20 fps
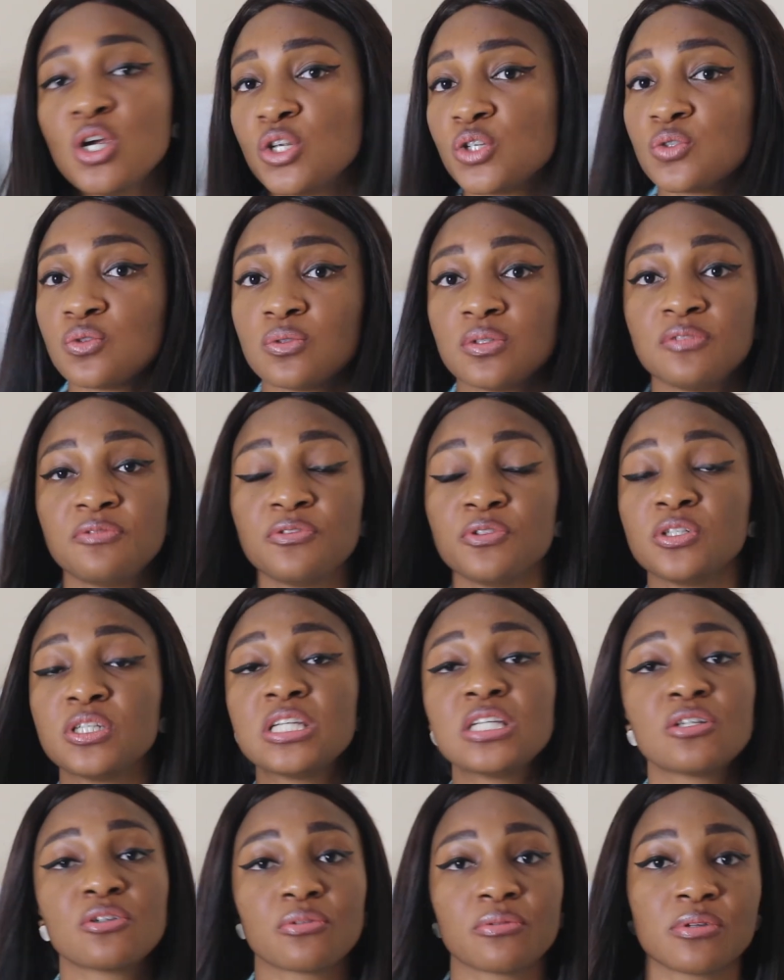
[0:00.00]
So if you
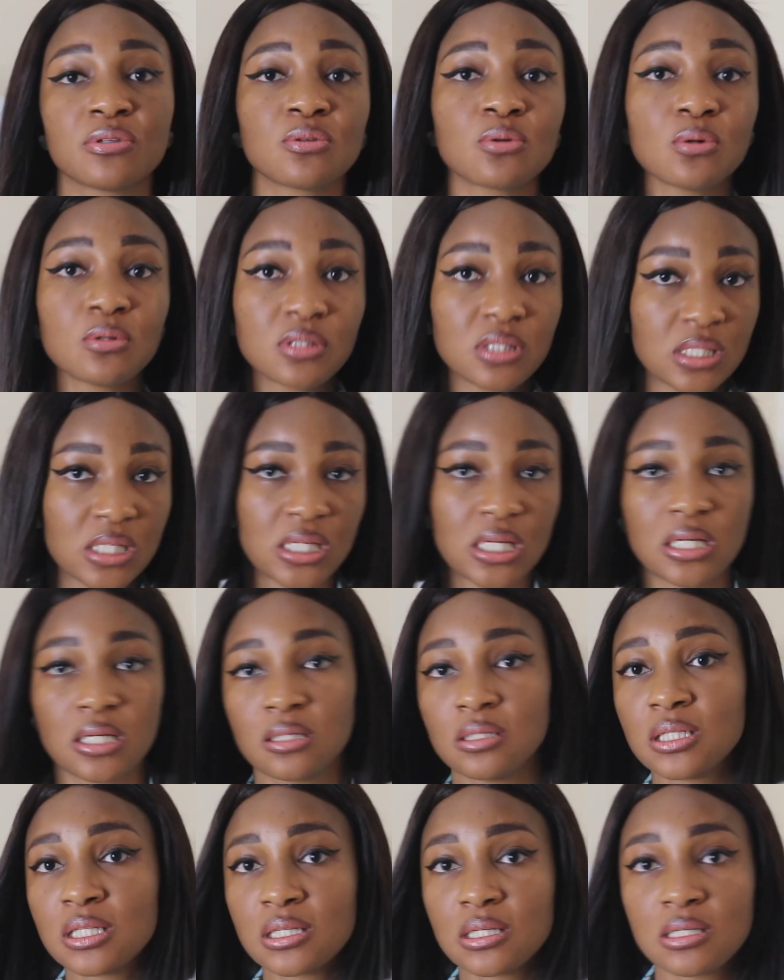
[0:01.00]
need your results in
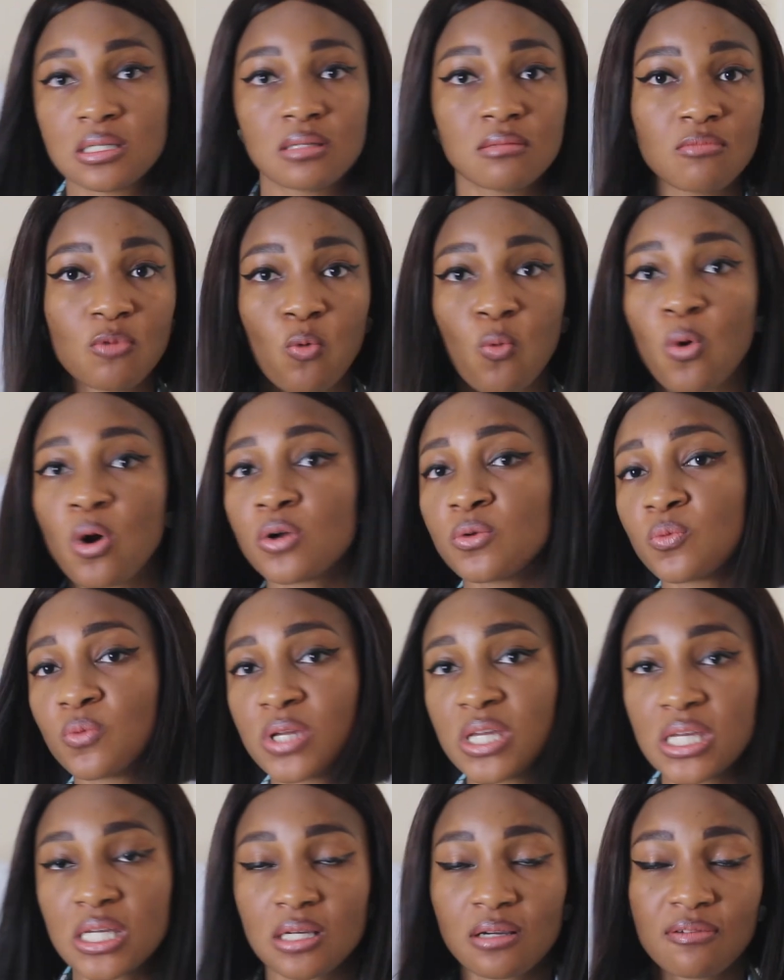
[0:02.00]
another 1
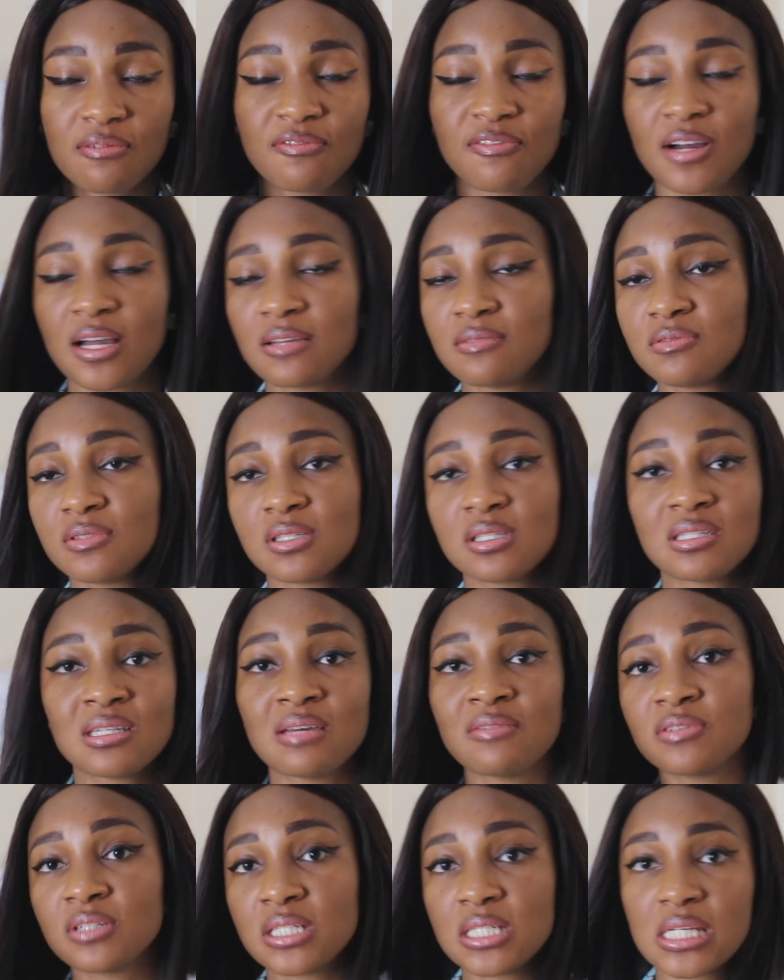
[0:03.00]
week, 5 to
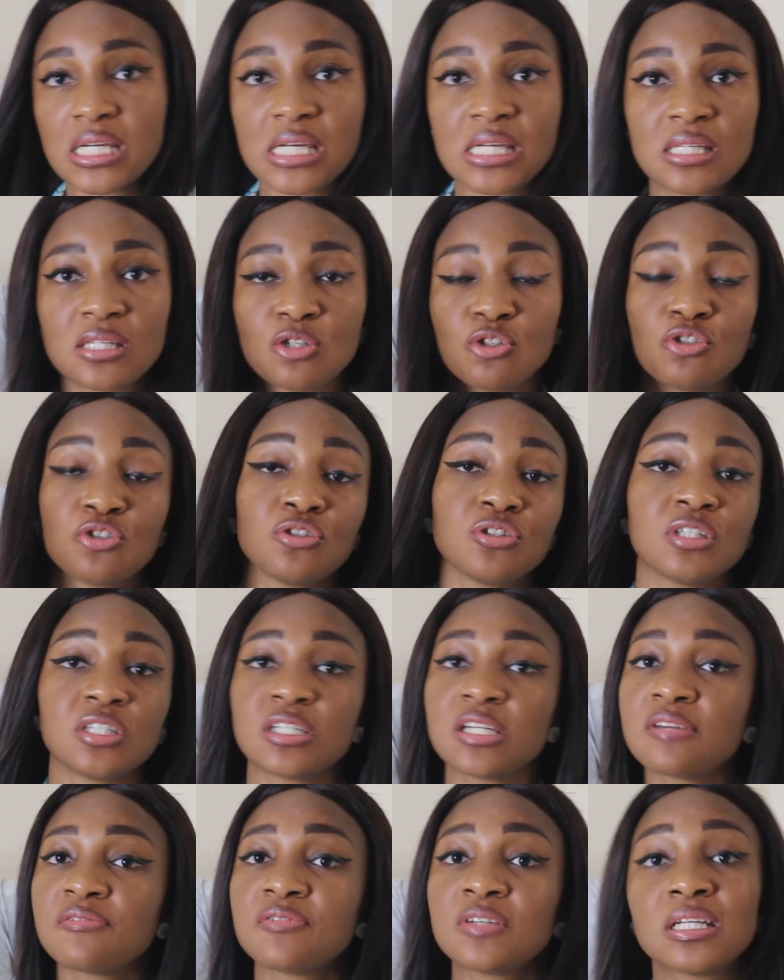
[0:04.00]
7 days, you should
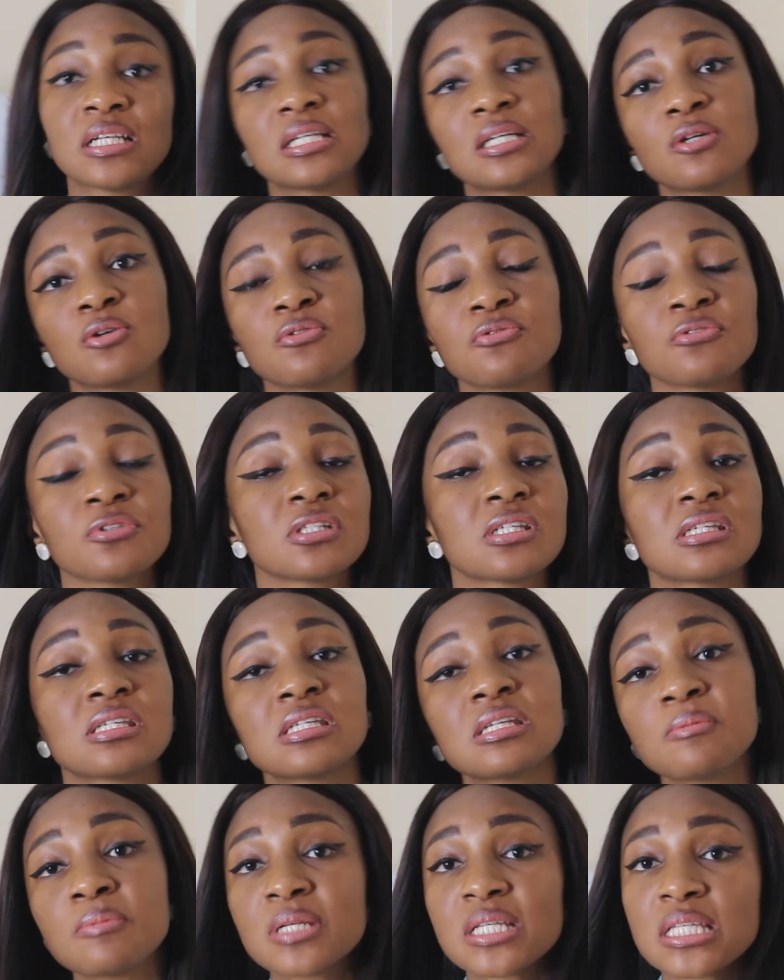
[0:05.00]
definitely go for the
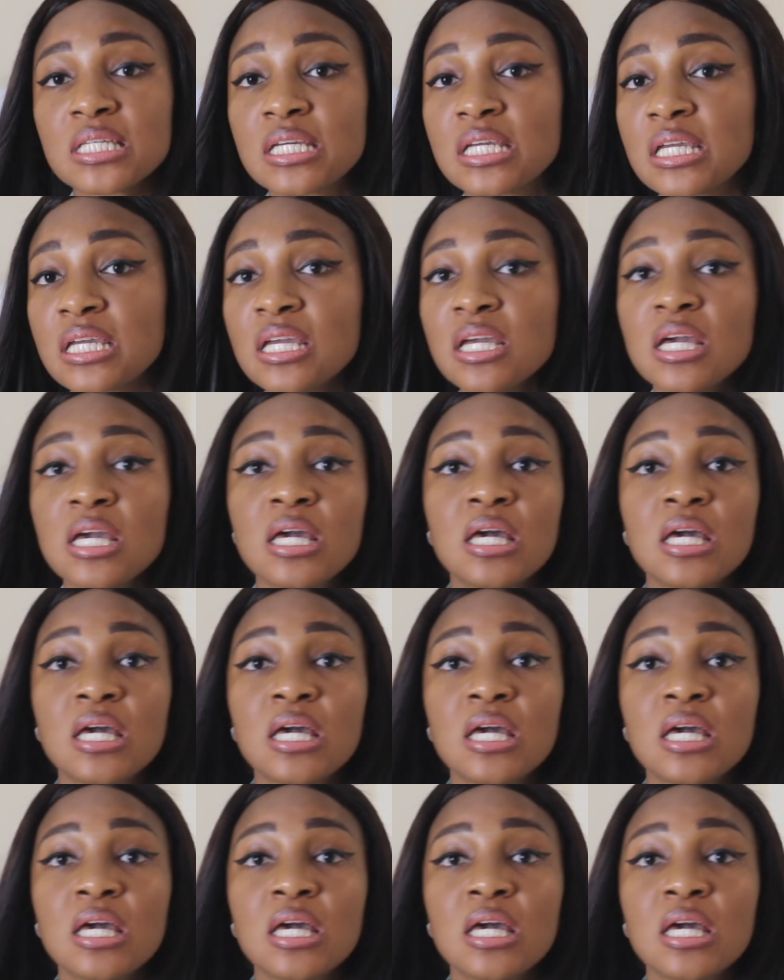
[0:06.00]
CBT.